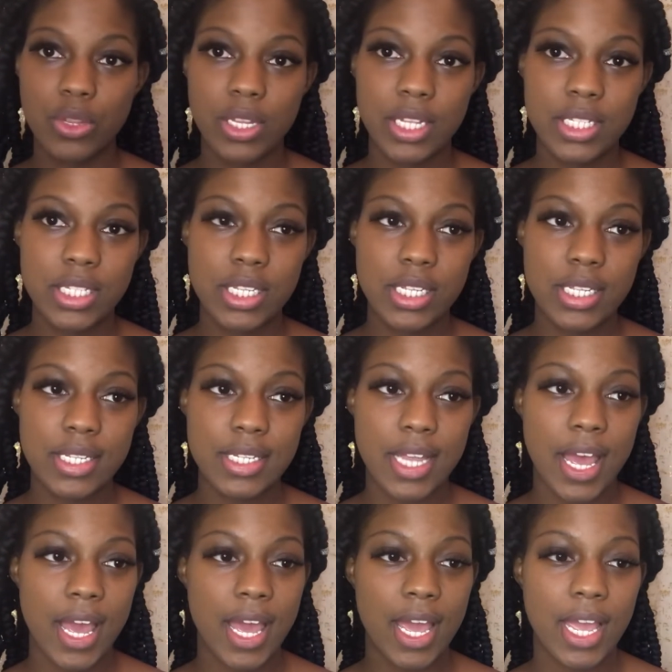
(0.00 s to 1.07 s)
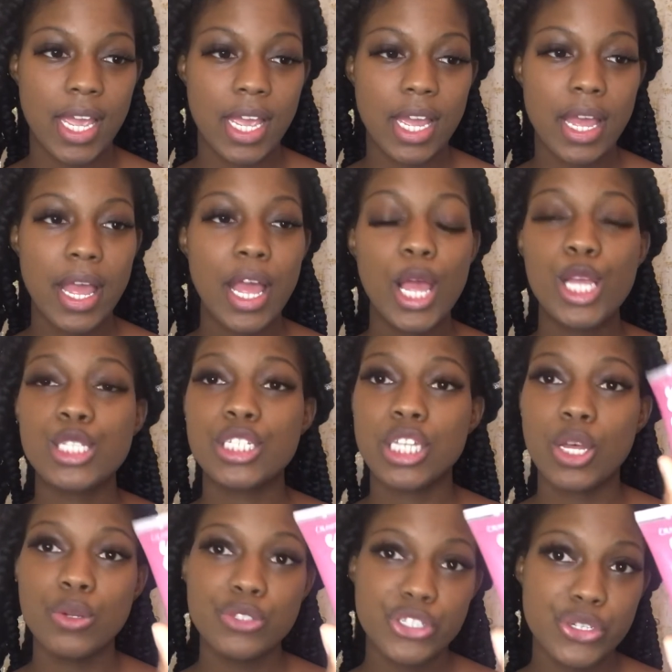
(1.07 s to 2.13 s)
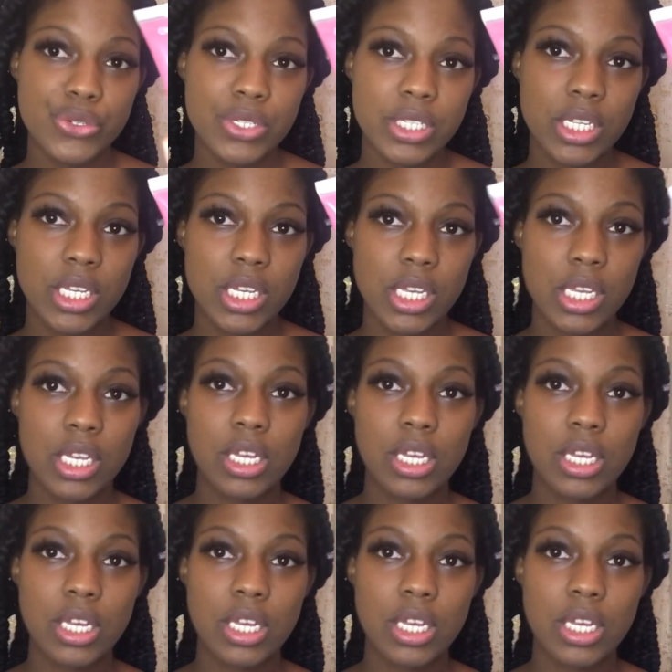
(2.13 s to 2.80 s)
This is a So Juicy